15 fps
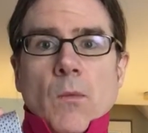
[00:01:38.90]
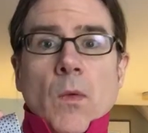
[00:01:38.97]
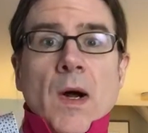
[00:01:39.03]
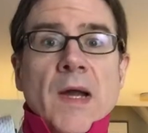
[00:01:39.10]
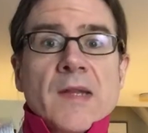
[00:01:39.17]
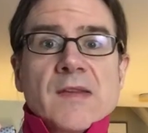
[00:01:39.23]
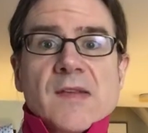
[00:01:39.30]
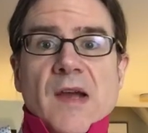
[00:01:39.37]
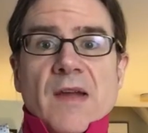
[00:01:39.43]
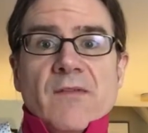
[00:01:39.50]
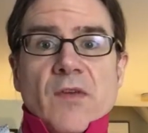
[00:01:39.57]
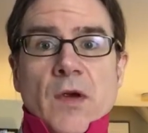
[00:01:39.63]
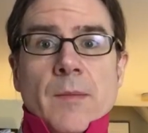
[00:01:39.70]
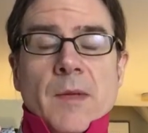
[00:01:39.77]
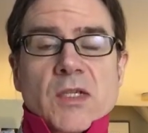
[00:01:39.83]
wide side
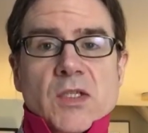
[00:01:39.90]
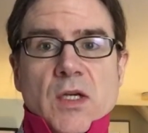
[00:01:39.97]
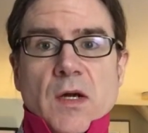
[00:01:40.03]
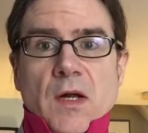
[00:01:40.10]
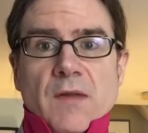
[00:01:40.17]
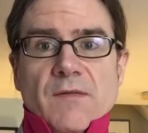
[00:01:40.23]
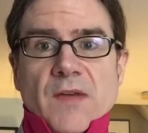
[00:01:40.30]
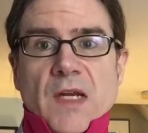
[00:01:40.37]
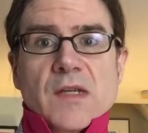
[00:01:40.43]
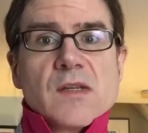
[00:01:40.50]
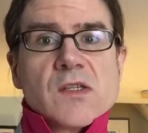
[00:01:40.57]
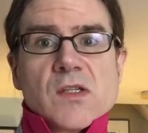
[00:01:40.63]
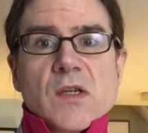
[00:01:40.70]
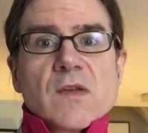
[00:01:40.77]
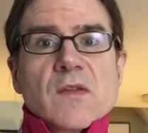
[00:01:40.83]
very much at all. In fact,
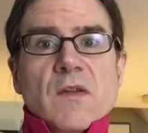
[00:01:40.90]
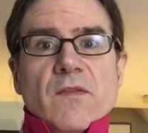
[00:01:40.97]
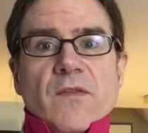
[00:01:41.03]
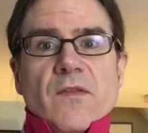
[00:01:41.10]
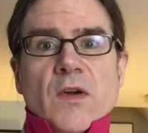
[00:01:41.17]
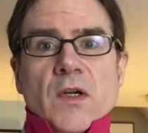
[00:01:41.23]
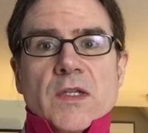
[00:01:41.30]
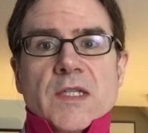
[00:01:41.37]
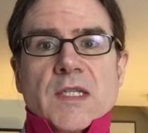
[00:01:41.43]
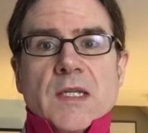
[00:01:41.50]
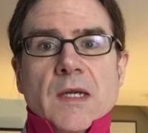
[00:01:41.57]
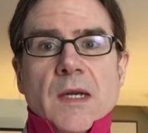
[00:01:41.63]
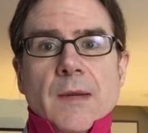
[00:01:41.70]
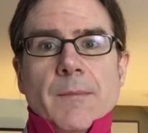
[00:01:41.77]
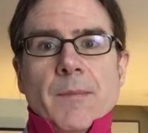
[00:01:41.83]
it's just the first
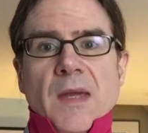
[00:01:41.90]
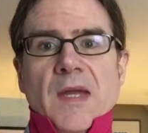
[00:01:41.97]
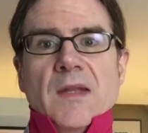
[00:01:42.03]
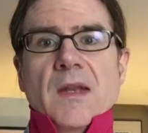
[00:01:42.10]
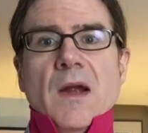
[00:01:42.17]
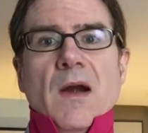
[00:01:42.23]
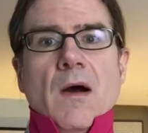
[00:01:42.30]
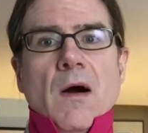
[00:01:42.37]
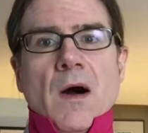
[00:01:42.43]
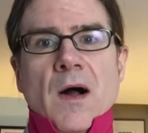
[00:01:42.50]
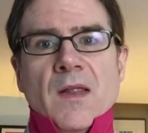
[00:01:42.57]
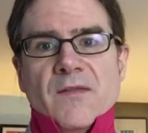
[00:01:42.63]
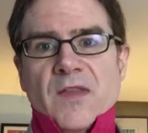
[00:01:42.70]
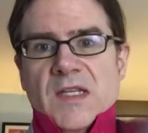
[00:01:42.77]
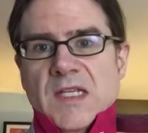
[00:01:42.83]
bit.
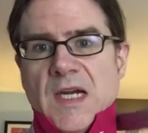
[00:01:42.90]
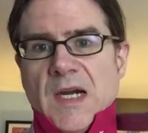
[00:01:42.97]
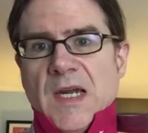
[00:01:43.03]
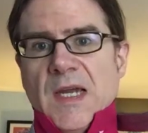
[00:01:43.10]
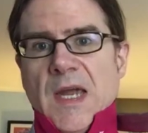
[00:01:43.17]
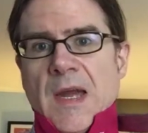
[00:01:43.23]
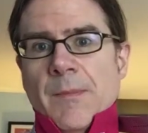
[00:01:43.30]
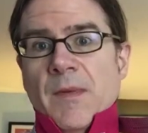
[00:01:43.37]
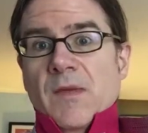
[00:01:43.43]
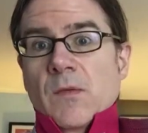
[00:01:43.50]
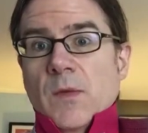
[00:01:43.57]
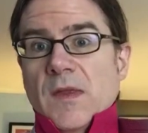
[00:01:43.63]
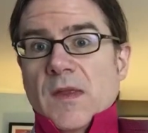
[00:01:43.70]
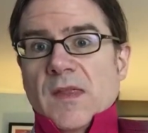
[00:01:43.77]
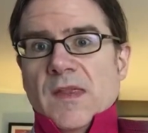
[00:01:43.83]
All of the tying
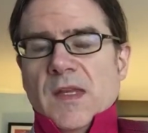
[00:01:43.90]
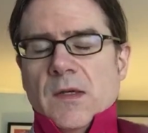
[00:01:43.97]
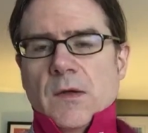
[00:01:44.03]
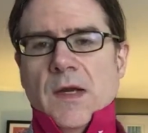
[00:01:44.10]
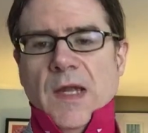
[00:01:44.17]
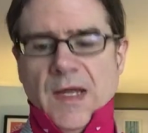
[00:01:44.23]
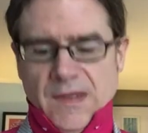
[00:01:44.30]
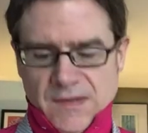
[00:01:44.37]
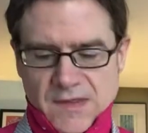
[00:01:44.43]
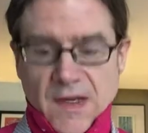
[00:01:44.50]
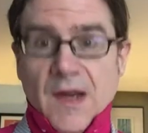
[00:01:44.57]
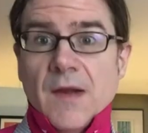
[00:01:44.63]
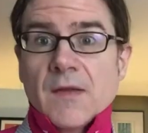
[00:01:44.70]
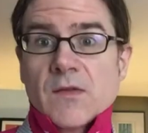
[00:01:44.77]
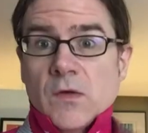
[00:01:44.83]
happens with the thinner end,
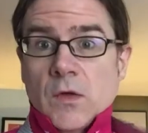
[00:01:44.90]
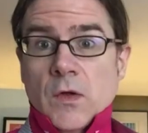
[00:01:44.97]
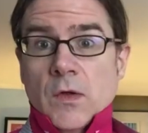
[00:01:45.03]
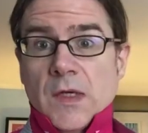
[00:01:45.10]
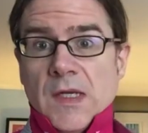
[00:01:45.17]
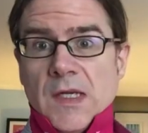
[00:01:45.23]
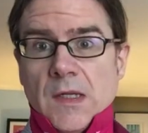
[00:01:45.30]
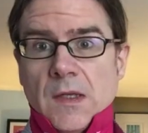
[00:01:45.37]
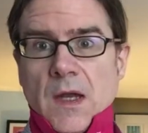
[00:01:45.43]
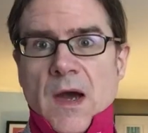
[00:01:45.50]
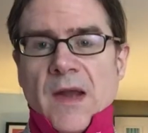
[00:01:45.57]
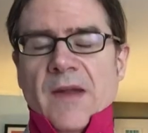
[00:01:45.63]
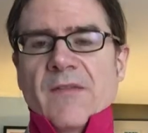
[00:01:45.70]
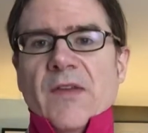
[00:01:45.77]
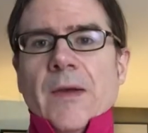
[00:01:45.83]
so you're going to need a
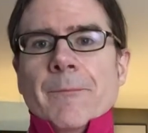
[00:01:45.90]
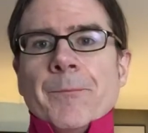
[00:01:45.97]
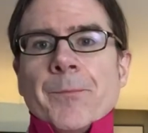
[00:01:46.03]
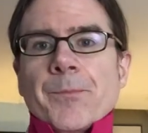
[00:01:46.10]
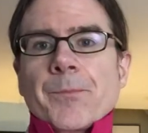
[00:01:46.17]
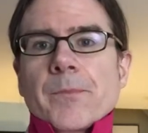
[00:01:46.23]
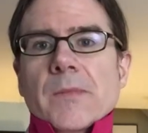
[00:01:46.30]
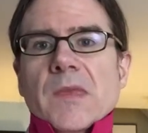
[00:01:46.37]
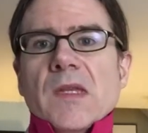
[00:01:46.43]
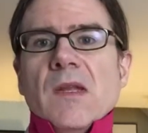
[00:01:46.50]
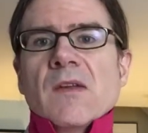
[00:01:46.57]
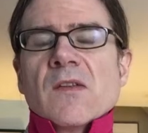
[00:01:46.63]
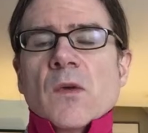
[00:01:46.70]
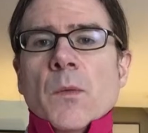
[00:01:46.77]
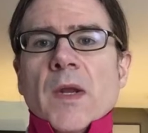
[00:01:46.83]
lot of it.
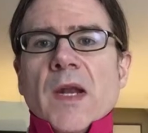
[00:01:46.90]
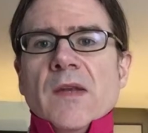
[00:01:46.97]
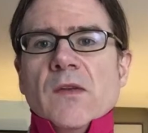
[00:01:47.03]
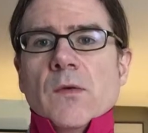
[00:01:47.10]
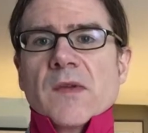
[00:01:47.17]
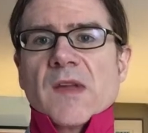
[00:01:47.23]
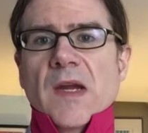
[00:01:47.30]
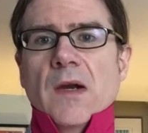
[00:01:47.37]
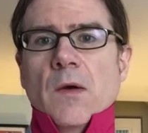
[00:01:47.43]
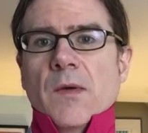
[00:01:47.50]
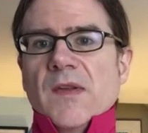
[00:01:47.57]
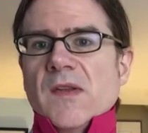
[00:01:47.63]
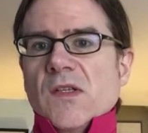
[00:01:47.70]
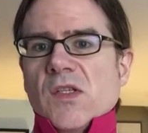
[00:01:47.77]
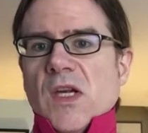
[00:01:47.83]
So what I do is I
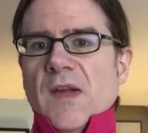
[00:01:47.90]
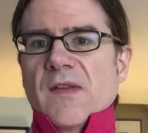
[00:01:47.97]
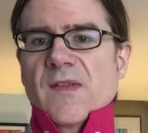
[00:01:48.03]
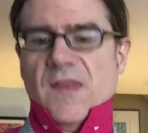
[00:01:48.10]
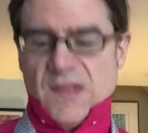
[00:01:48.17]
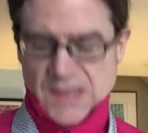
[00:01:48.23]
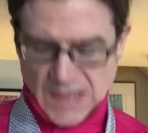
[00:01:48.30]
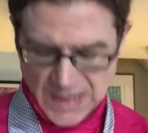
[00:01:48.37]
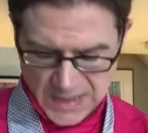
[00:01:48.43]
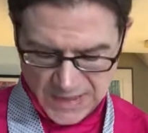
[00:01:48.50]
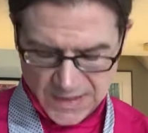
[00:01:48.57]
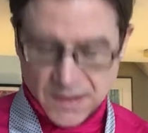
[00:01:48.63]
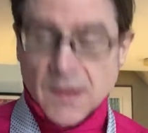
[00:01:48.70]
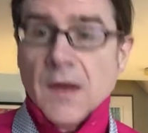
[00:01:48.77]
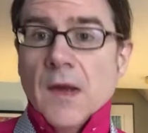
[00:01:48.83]
always adjust the
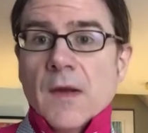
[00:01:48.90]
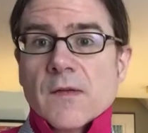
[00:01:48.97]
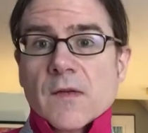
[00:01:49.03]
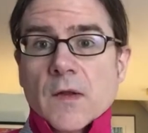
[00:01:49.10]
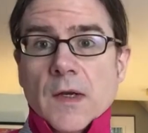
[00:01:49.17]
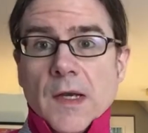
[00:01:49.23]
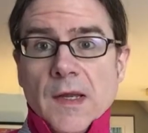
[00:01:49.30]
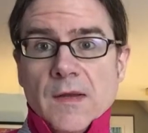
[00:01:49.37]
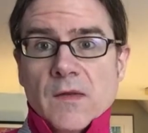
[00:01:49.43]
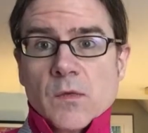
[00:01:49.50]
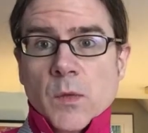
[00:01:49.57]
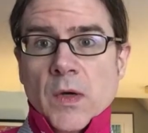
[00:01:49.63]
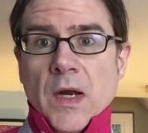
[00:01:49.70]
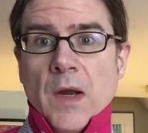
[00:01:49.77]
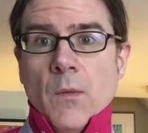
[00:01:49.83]
tie so that it
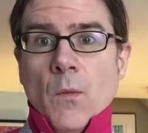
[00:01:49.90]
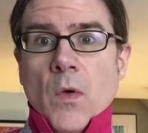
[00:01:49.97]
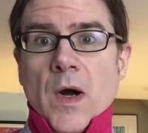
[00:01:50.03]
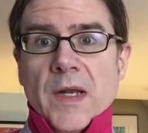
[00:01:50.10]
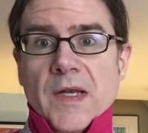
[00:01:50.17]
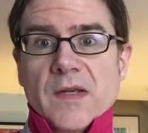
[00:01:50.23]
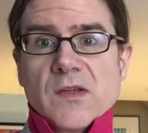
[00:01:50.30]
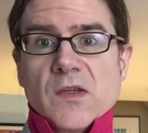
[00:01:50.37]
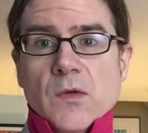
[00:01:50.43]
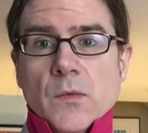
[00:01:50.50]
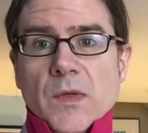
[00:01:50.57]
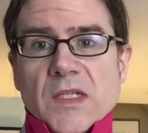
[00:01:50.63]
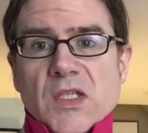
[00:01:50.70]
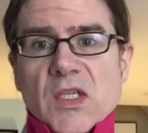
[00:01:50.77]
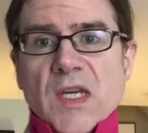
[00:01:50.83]
hits where I want it to,
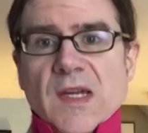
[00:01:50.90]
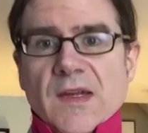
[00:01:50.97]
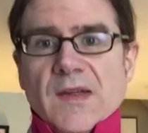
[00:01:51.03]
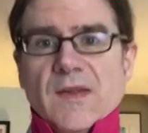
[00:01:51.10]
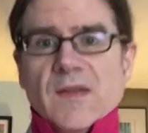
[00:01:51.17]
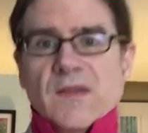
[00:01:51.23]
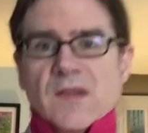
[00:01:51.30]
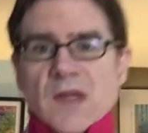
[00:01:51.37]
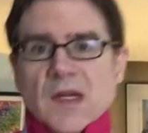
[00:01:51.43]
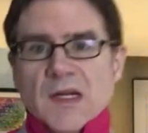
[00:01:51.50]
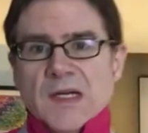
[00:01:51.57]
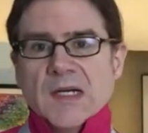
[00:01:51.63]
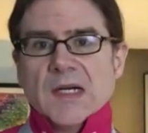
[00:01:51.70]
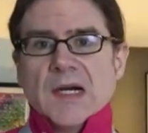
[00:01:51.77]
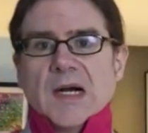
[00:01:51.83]
which is
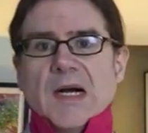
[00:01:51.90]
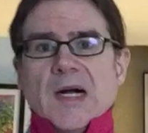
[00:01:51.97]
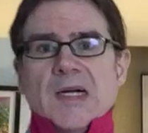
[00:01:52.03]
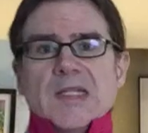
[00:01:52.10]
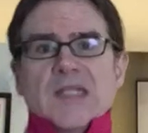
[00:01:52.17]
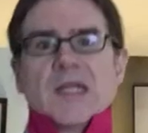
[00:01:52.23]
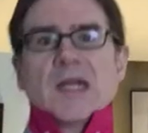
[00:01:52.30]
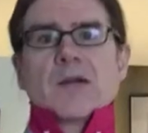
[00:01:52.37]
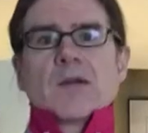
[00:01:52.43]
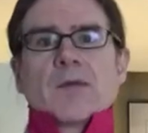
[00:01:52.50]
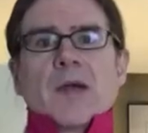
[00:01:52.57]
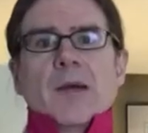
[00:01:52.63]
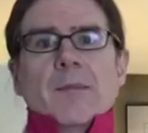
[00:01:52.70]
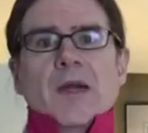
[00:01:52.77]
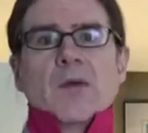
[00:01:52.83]
down
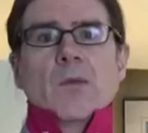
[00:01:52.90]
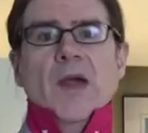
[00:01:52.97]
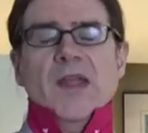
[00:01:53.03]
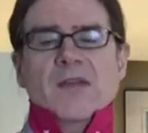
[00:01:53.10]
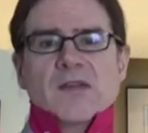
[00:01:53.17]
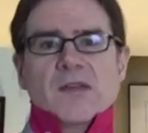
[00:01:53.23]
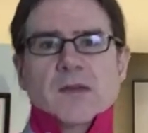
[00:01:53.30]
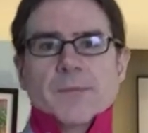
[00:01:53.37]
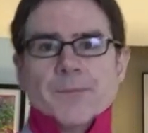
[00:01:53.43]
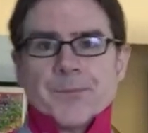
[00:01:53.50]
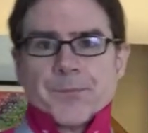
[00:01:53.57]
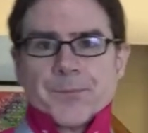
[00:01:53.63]
around my waist,